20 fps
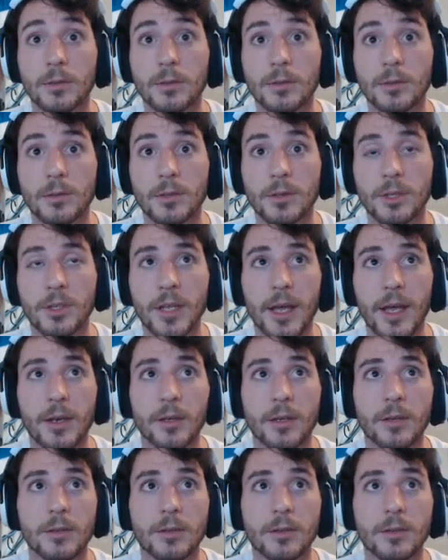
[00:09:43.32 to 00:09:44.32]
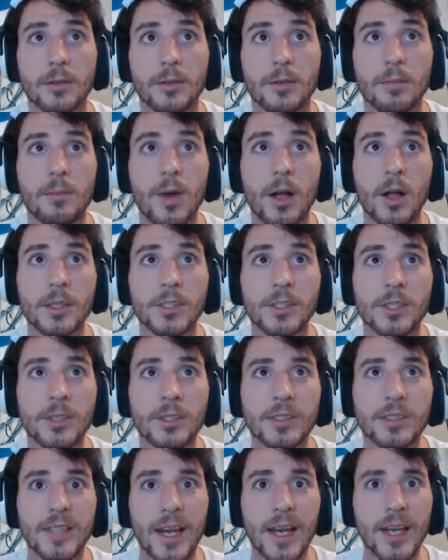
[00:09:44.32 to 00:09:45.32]
You're dead. Monster
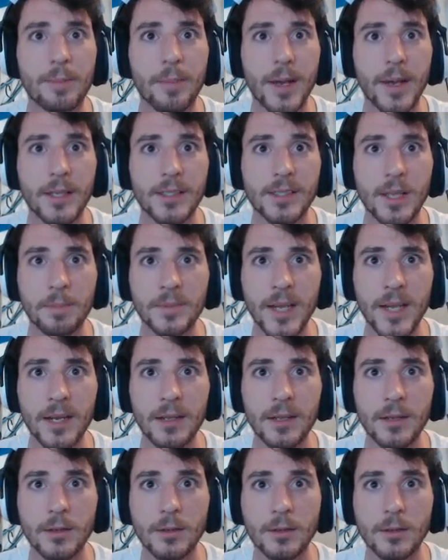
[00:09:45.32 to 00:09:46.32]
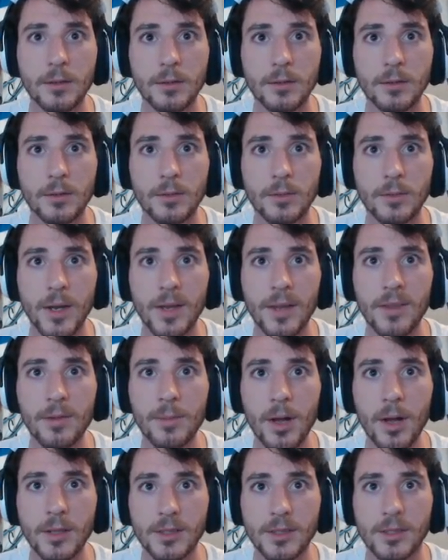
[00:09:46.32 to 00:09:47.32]
database updated? Why are there
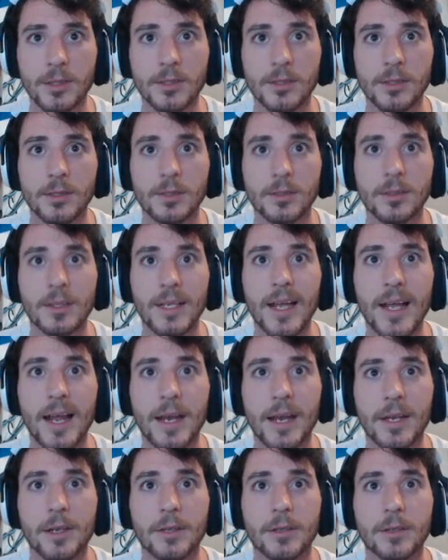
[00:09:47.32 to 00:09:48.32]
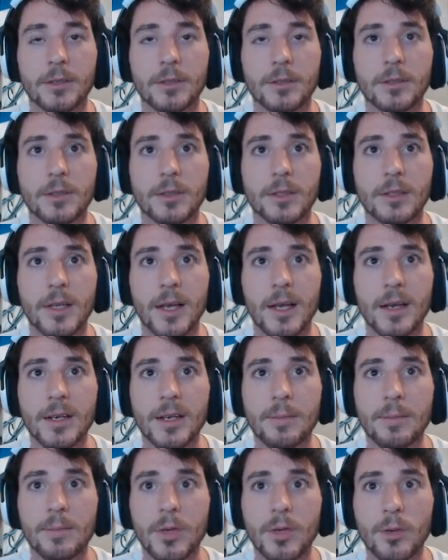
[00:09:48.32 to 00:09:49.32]
monsters? Get out of here. I don't
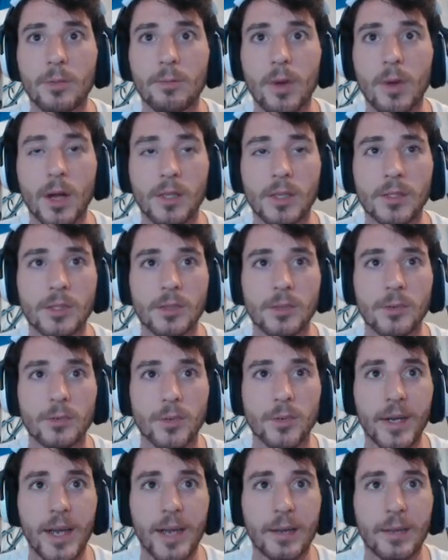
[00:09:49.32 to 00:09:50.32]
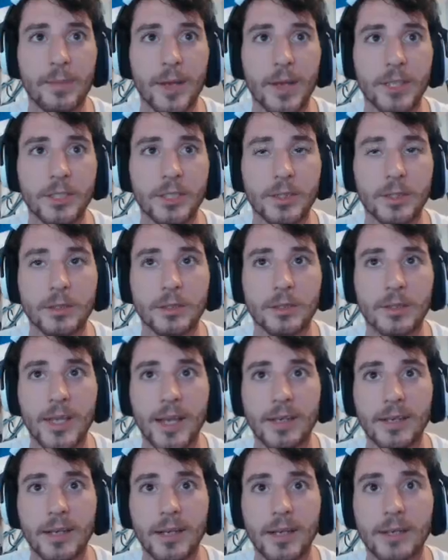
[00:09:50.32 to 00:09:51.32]
need mutant monster reanimation
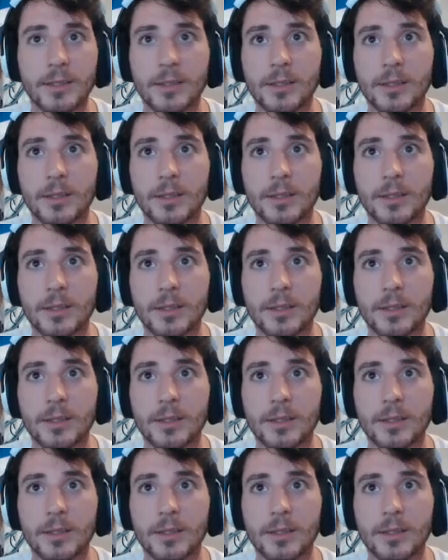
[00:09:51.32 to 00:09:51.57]
techniques.